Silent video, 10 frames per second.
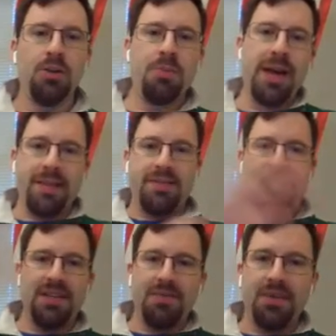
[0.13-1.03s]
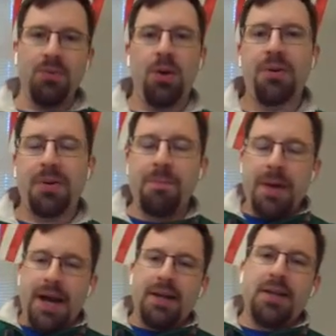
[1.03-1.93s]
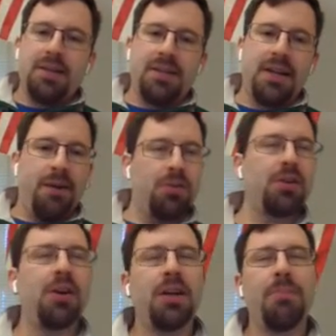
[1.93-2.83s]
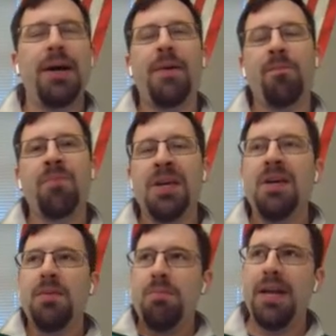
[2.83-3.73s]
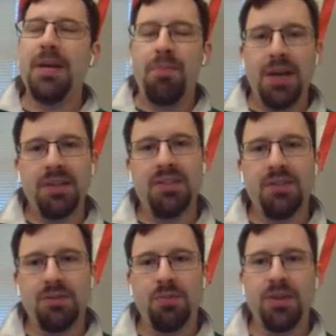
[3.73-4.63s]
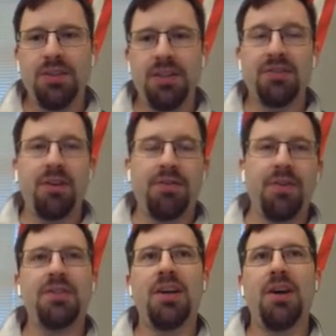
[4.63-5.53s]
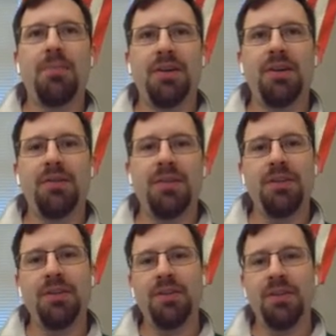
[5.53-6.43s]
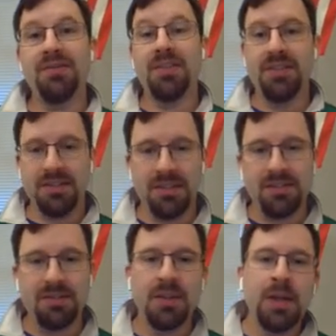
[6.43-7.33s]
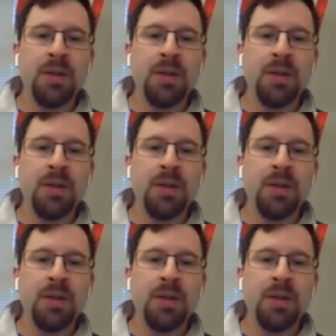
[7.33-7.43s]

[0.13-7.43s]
Math 7, welcome back. Today we're talking about making predictions, which is our first topic of the unit of statistics.